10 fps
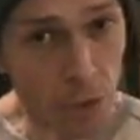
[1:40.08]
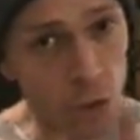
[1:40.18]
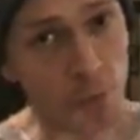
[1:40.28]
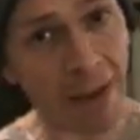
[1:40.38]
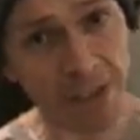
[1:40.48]

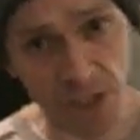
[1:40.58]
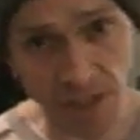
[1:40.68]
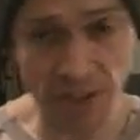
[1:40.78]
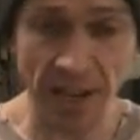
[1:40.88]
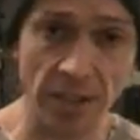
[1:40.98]
You
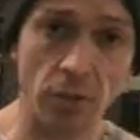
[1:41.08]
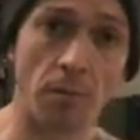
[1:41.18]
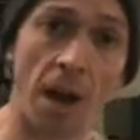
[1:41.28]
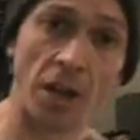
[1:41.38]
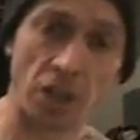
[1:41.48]
imagine saying to a
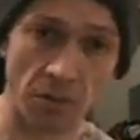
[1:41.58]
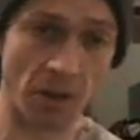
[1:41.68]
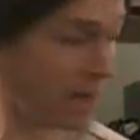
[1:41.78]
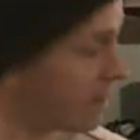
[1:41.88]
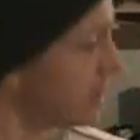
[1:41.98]
Martian,
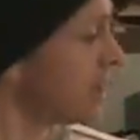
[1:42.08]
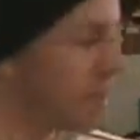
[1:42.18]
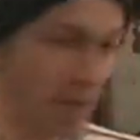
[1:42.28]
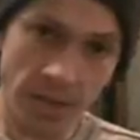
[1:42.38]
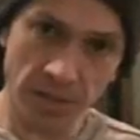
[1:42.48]
right,
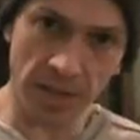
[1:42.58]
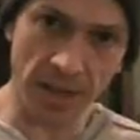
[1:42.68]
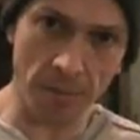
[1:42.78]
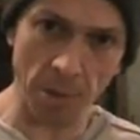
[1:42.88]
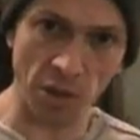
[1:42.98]
see
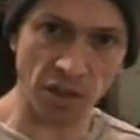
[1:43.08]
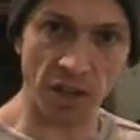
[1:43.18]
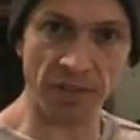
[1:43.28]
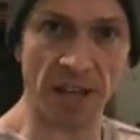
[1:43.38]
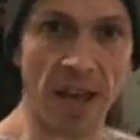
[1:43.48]
that box
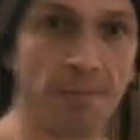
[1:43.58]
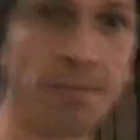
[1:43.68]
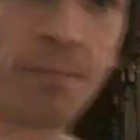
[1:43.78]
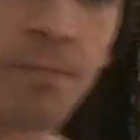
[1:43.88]
over there,